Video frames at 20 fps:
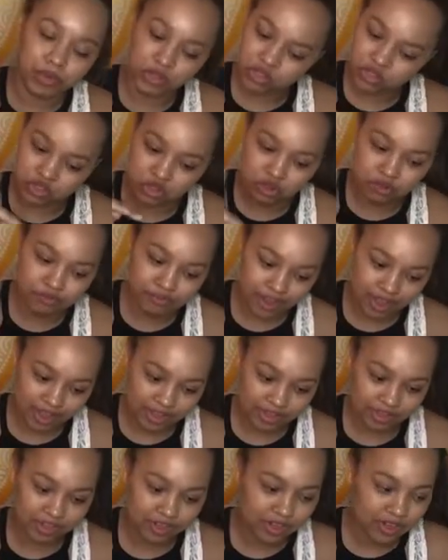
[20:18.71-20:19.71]
fast
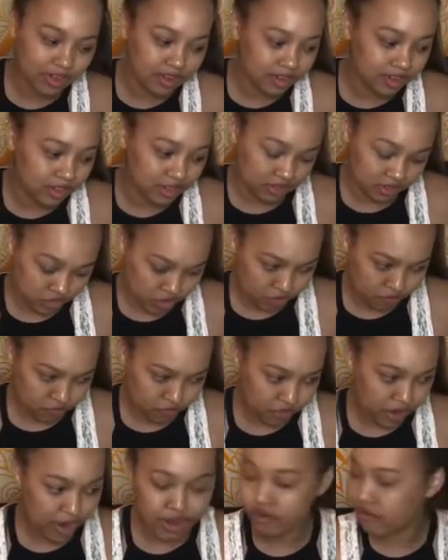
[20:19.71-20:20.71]
to the shelf. I don't
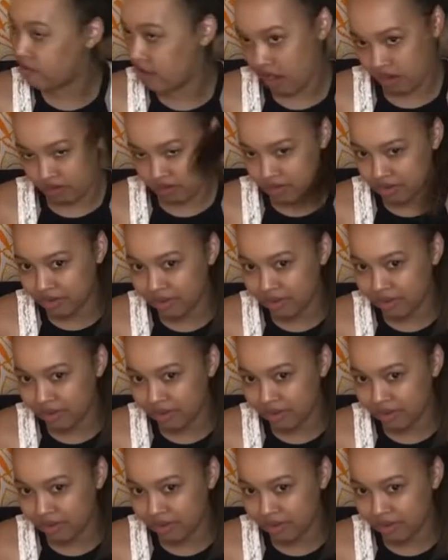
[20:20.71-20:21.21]
know.